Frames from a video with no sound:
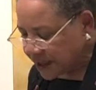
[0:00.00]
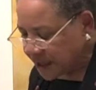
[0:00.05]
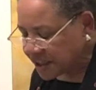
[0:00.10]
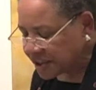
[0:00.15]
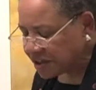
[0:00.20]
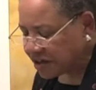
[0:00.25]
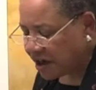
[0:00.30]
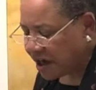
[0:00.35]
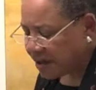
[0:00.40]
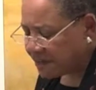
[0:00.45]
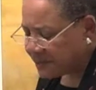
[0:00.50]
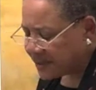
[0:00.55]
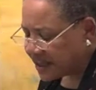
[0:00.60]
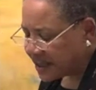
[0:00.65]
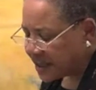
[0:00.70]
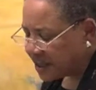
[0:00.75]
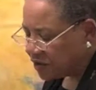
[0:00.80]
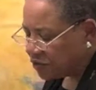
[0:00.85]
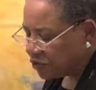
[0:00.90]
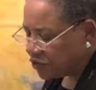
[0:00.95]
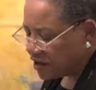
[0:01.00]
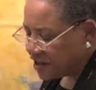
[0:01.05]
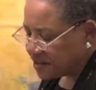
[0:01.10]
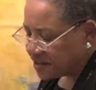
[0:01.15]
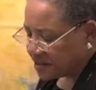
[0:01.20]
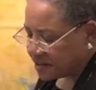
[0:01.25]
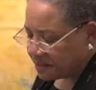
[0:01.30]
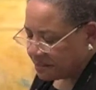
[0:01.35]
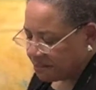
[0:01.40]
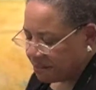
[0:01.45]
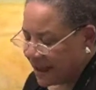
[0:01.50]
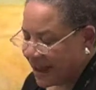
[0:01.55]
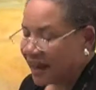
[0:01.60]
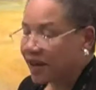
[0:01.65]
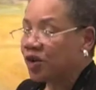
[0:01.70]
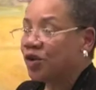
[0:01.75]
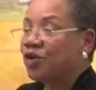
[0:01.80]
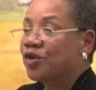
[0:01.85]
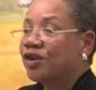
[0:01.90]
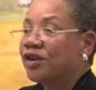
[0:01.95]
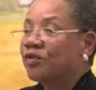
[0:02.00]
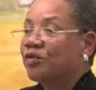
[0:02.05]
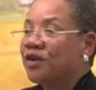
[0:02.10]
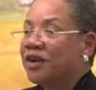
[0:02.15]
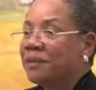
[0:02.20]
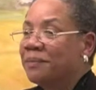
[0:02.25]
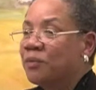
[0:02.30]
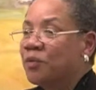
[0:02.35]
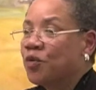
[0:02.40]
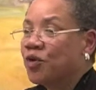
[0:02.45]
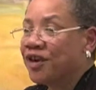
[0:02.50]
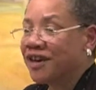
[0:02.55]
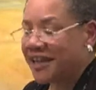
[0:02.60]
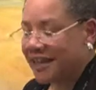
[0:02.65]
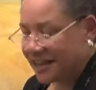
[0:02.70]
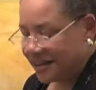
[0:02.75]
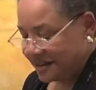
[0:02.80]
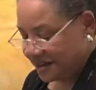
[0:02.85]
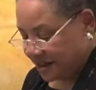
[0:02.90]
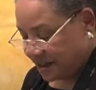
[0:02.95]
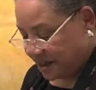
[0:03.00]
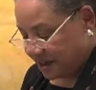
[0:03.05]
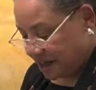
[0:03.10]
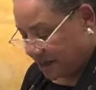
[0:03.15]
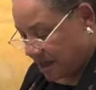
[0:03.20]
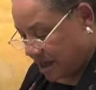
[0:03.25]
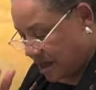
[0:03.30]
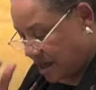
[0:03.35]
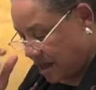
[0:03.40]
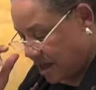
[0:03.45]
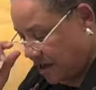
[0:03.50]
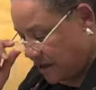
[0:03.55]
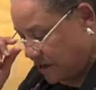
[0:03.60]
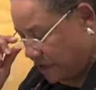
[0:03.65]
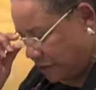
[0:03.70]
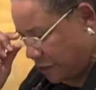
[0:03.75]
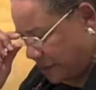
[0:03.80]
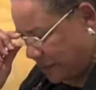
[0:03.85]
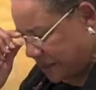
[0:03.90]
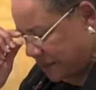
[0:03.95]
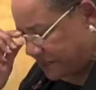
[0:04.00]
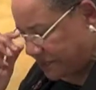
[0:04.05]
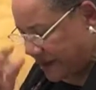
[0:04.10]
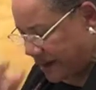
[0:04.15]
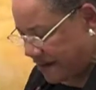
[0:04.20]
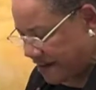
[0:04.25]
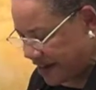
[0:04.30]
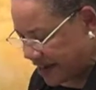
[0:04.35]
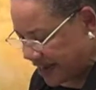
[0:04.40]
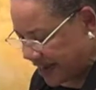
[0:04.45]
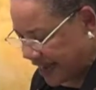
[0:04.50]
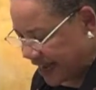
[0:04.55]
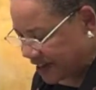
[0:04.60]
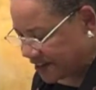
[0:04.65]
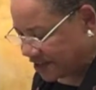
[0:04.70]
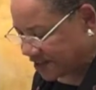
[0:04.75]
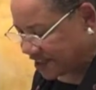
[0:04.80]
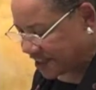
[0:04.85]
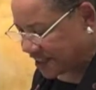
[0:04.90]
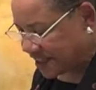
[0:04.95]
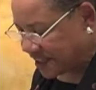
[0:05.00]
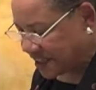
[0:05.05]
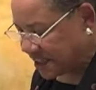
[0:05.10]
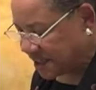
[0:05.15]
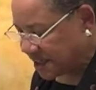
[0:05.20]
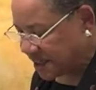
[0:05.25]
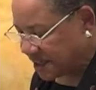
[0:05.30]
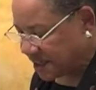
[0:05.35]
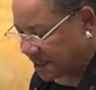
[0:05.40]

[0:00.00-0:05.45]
So I'll begin with My Lord, What a Morning for Miss Marian Anderson.